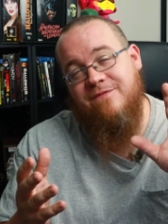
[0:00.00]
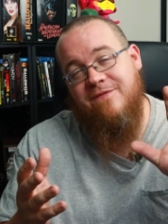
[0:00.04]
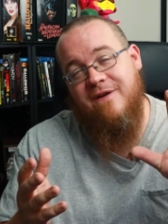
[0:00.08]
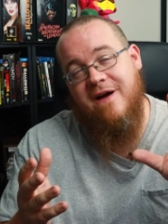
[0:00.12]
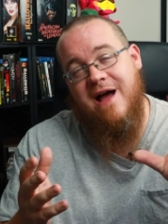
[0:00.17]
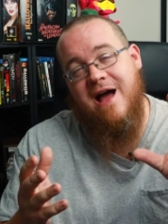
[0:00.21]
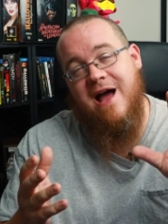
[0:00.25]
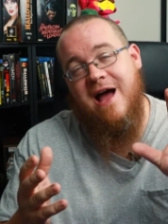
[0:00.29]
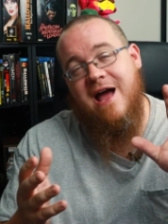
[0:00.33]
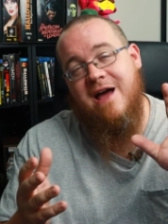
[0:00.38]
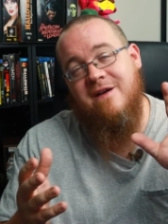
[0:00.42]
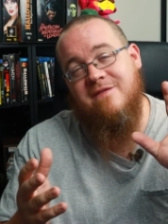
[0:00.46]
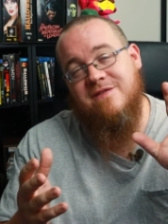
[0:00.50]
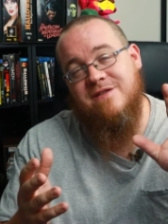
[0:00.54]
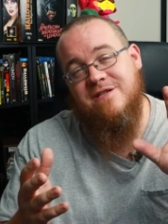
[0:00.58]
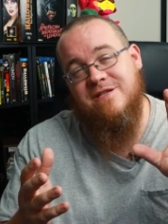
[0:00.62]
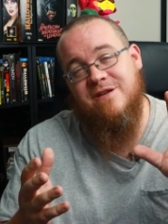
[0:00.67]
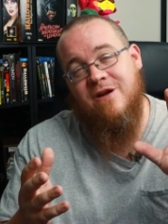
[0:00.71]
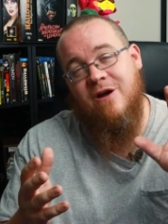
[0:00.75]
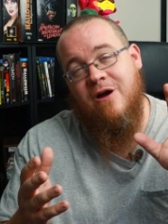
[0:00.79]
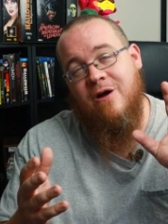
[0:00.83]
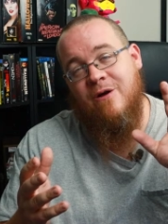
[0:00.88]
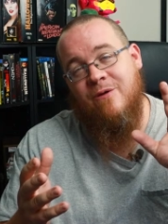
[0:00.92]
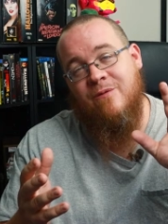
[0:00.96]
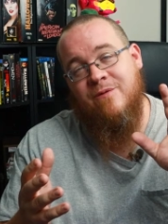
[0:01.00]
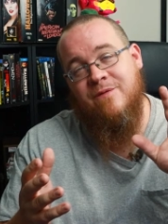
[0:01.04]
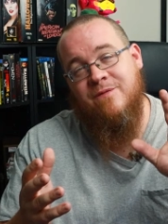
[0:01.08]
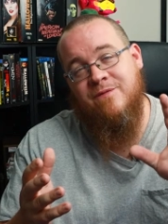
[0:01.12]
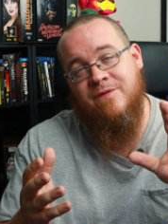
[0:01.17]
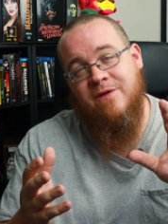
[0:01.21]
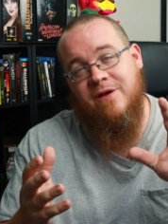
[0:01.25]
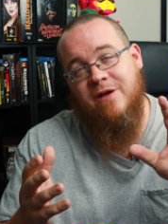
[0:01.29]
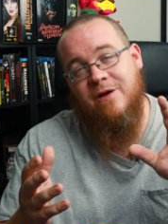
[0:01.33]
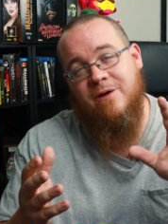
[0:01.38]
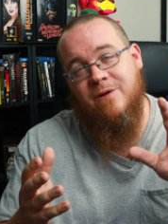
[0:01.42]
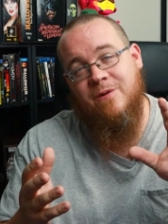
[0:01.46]
five-star
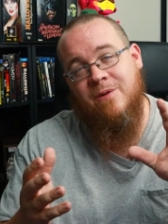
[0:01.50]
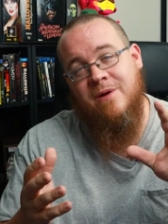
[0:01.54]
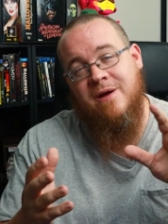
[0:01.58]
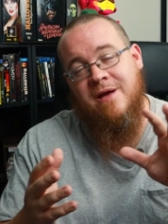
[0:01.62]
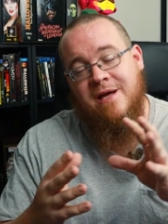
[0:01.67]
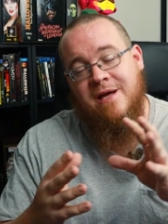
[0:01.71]
review?